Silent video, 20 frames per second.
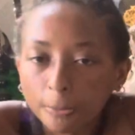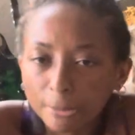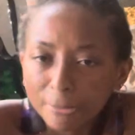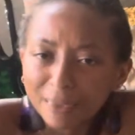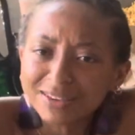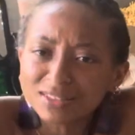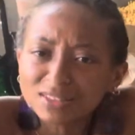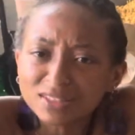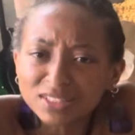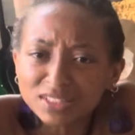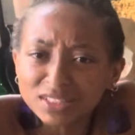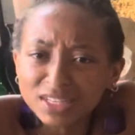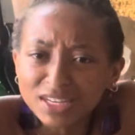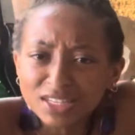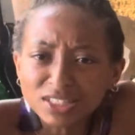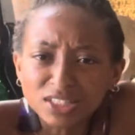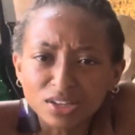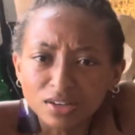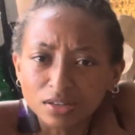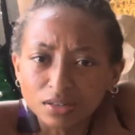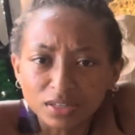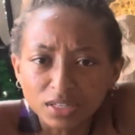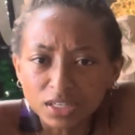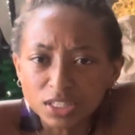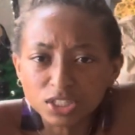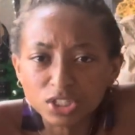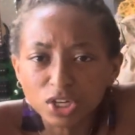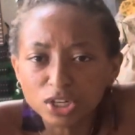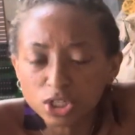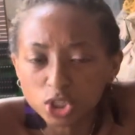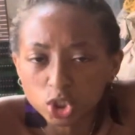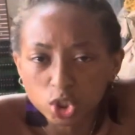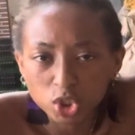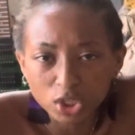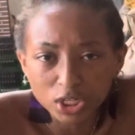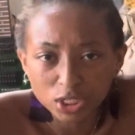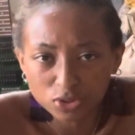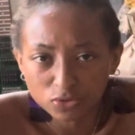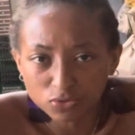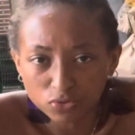it's gonna taste good and it's gonna
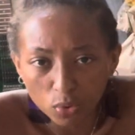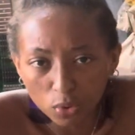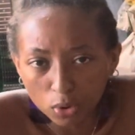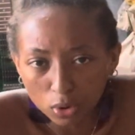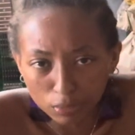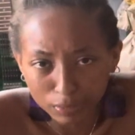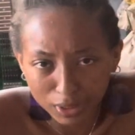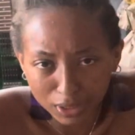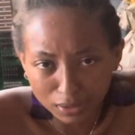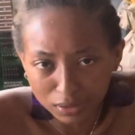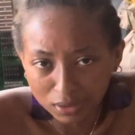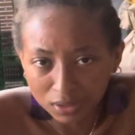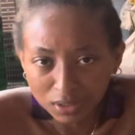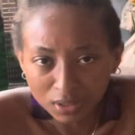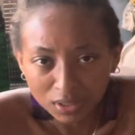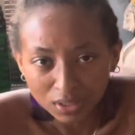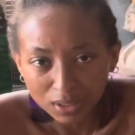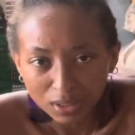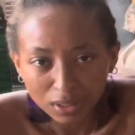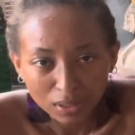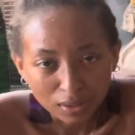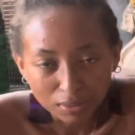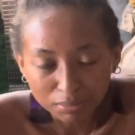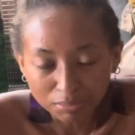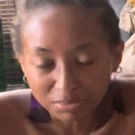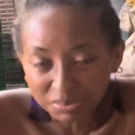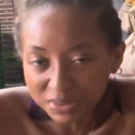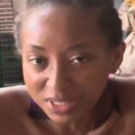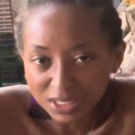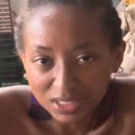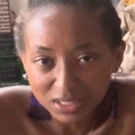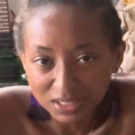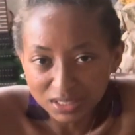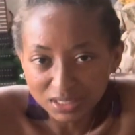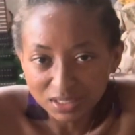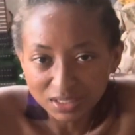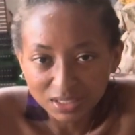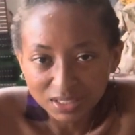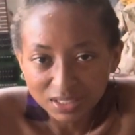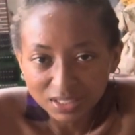transform and be
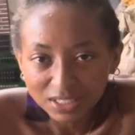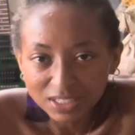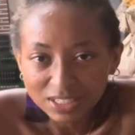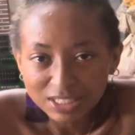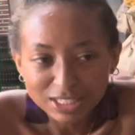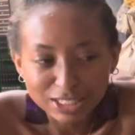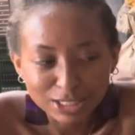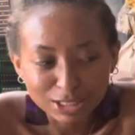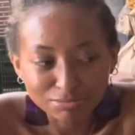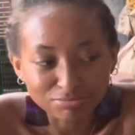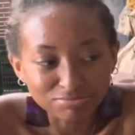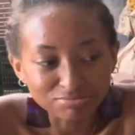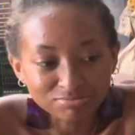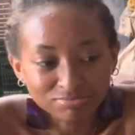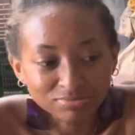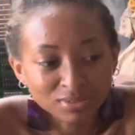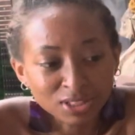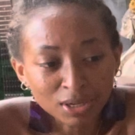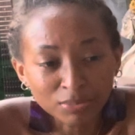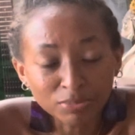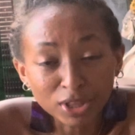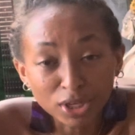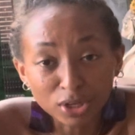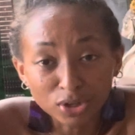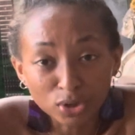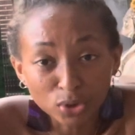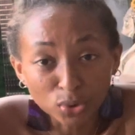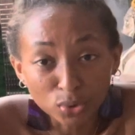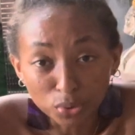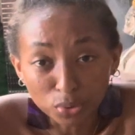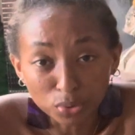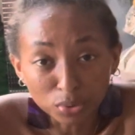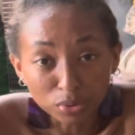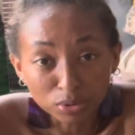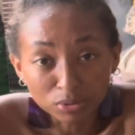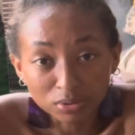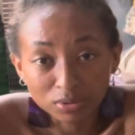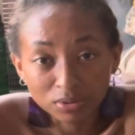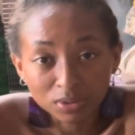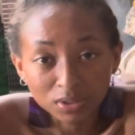something new
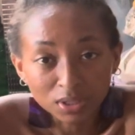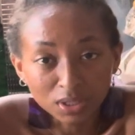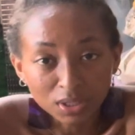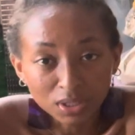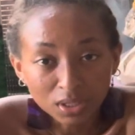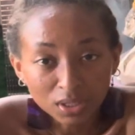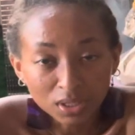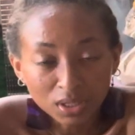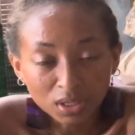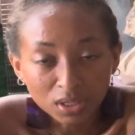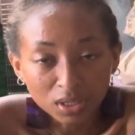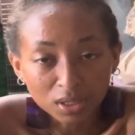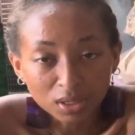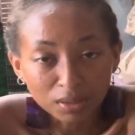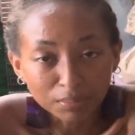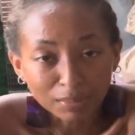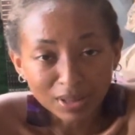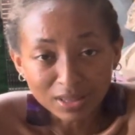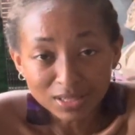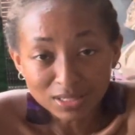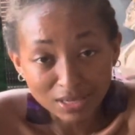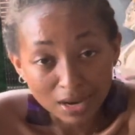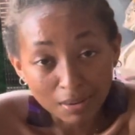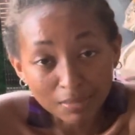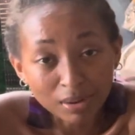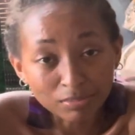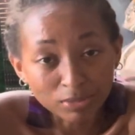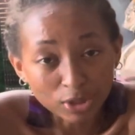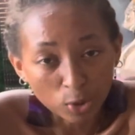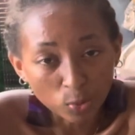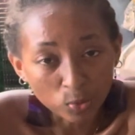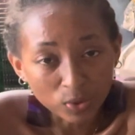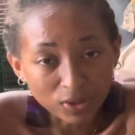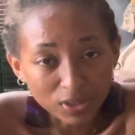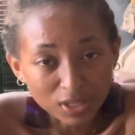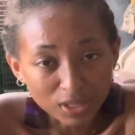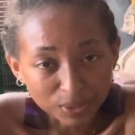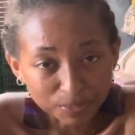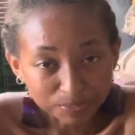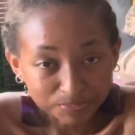by the time I'm done with
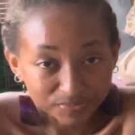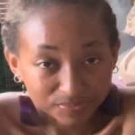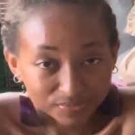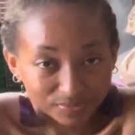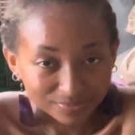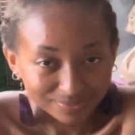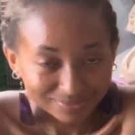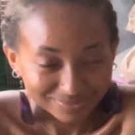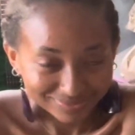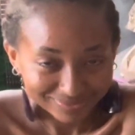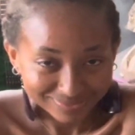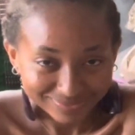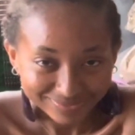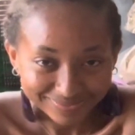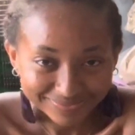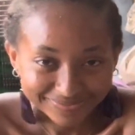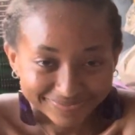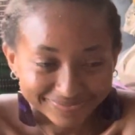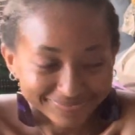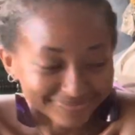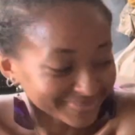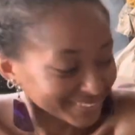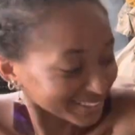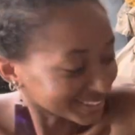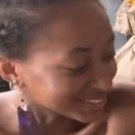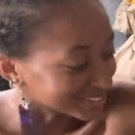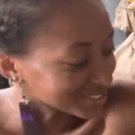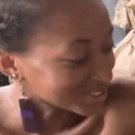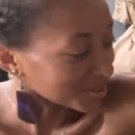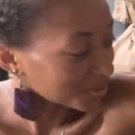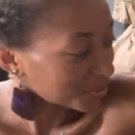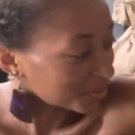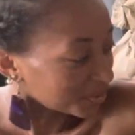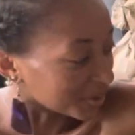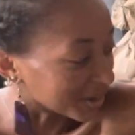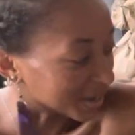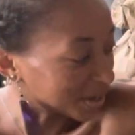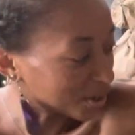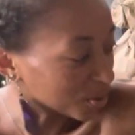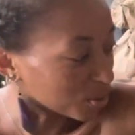it. So
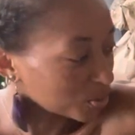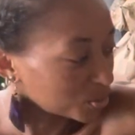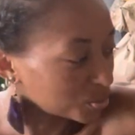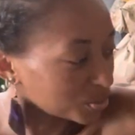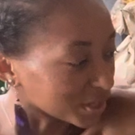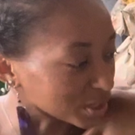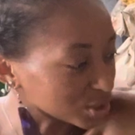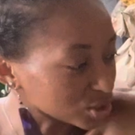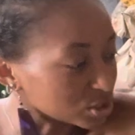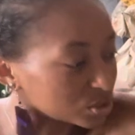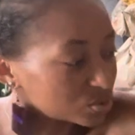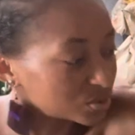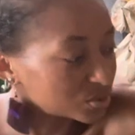I hope that you